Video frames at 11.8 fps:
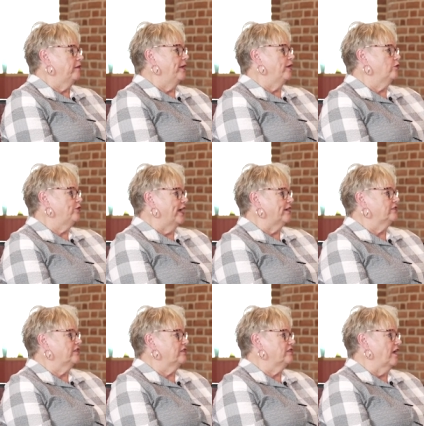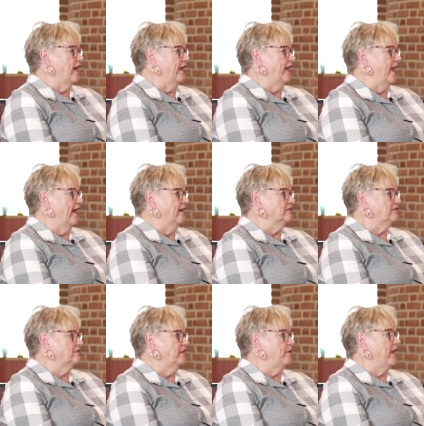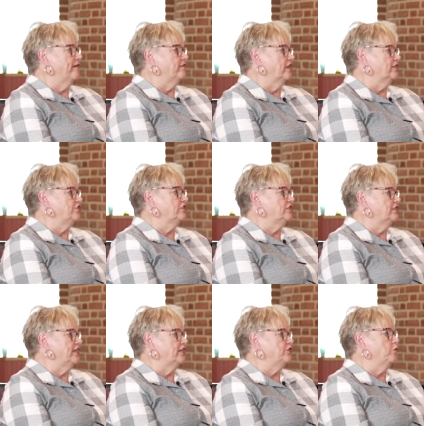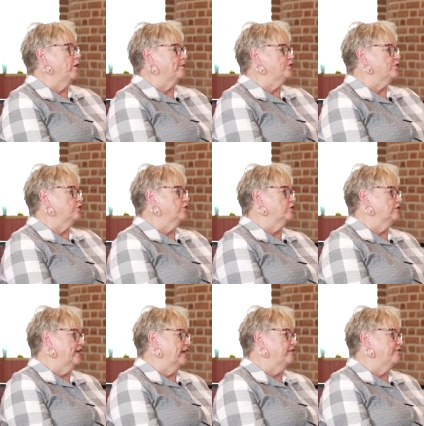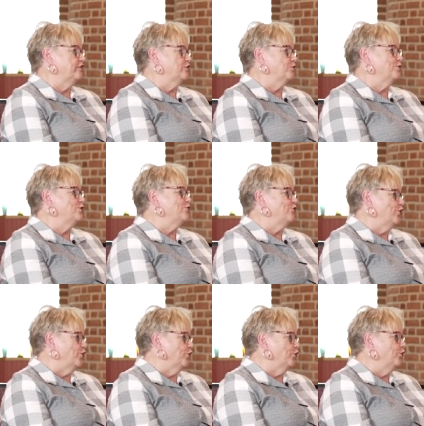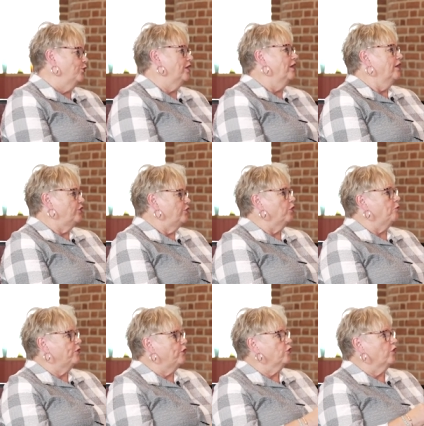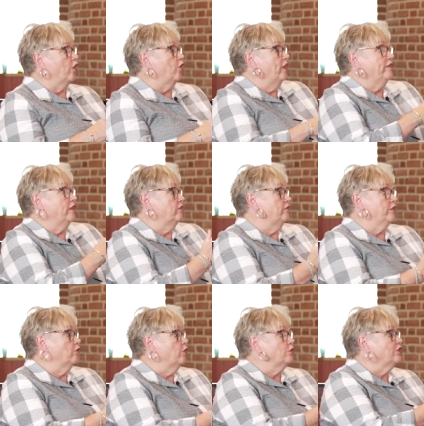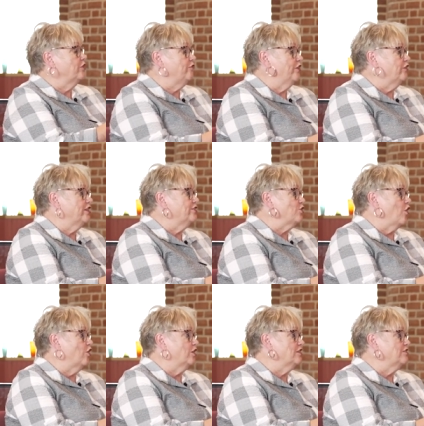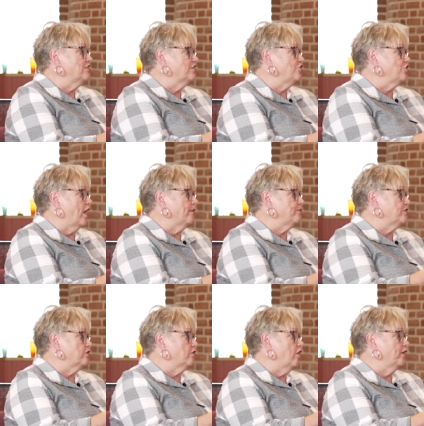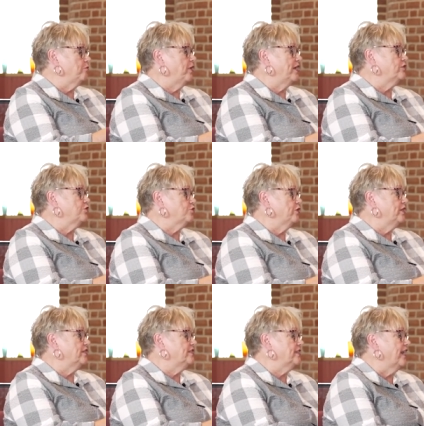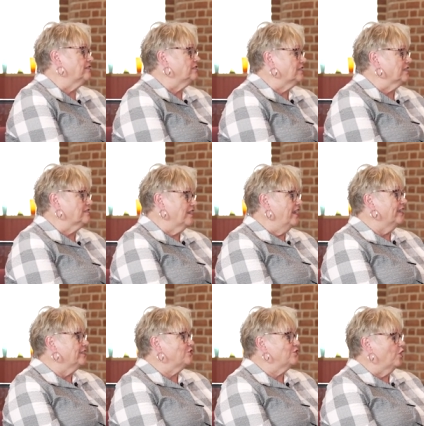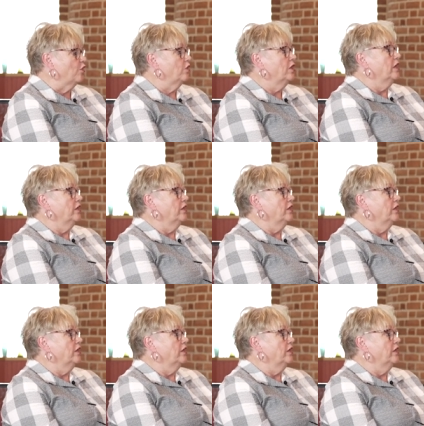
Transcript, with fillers: they may go down to the Nye House. They may have lunch at the Daniel Webster or down at Fisherman's View you know, but they're, and the, they'll go to the various artists and shops that are on Main Street and down 6A. So